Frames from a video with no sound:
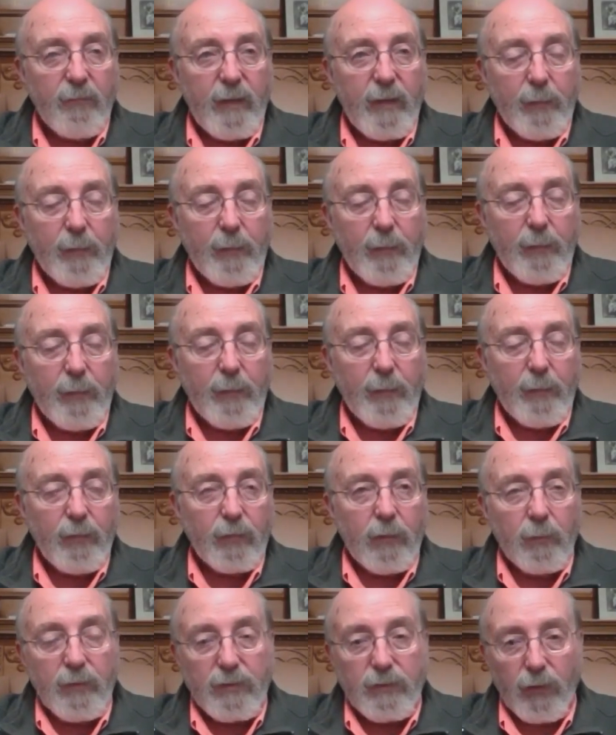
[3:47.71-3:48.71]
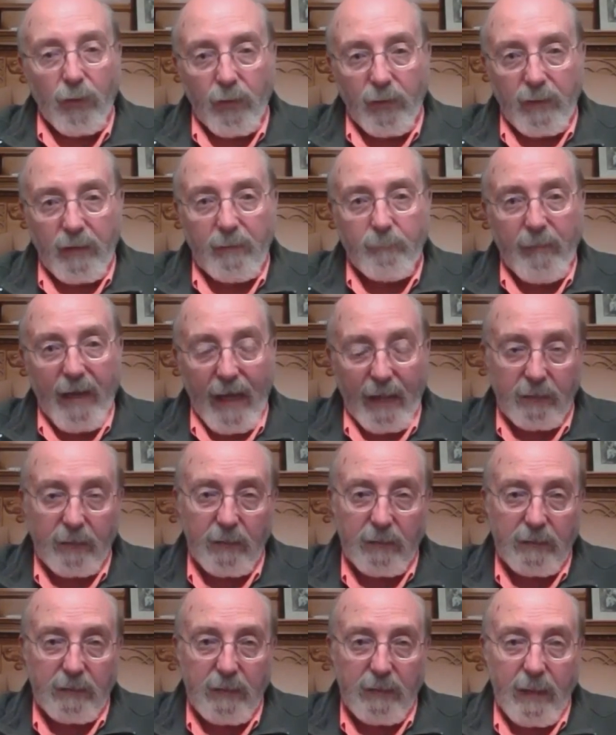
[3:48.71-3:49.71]
people who are returning back to the
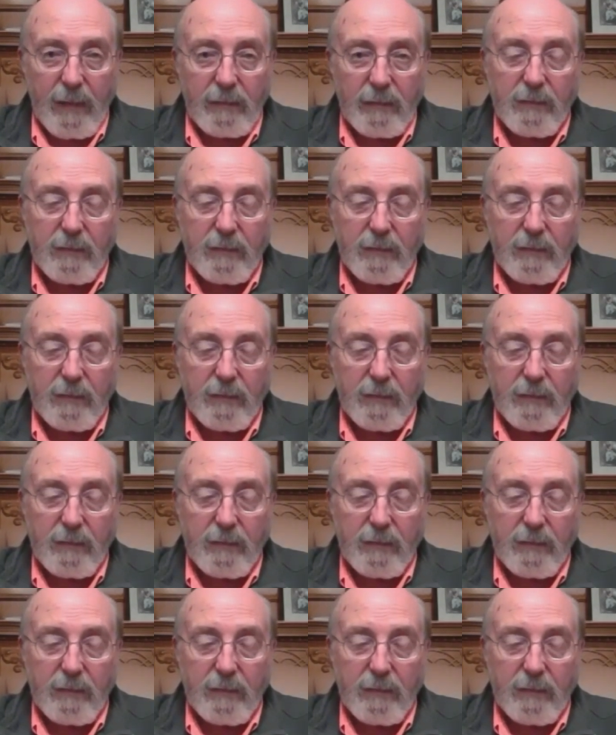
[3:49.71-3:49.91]
states.